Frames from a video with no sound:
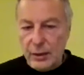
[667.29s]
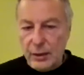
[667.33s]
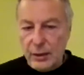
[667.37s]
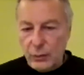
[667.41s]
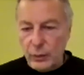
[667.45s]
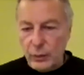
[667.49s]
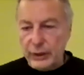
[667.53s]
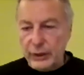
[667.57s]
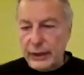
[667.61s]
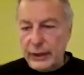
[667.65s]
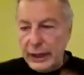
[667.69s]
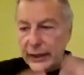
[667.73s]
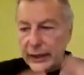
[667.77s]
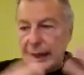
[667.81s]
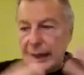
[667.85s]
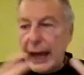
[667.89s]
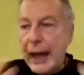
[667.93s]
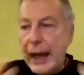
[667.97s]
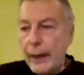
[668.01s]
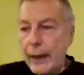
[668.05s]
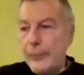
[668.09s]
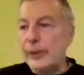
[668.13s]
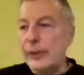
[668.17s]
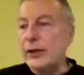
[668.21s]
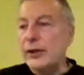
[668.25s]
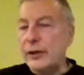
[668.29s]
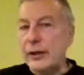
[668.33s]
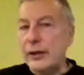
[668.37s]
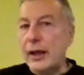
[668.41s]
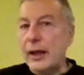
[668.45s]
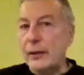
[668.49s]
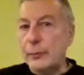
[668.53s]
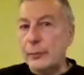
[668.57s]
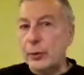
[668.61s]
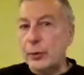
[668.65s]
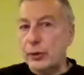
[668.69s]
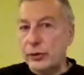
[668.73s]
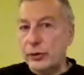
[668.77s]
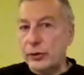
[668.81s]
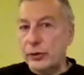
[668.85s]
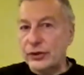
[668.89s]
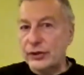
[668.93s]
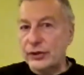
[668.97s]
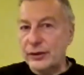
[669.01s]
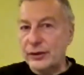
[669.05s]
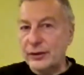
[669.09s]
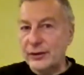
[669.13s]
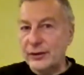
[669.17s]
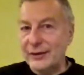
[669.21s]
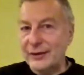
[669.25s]
when they inhabit that
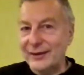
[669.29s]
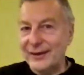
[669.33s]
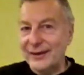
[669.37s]
person,